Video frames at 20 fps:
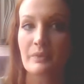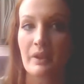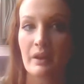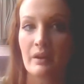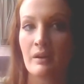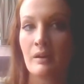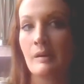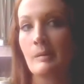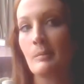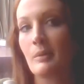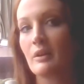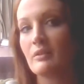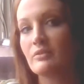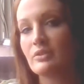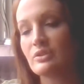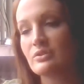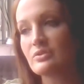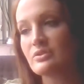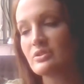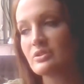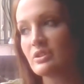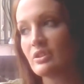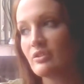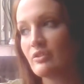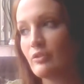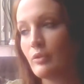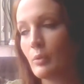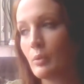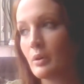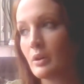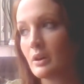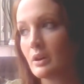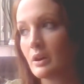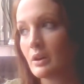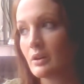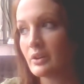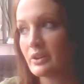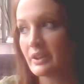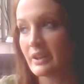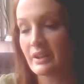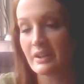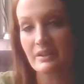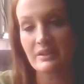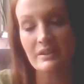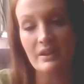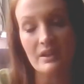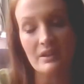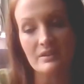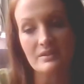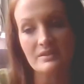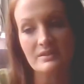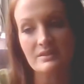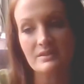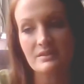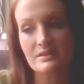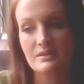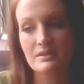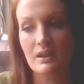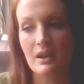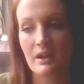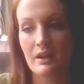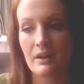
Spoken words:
I've used it for herniated discs,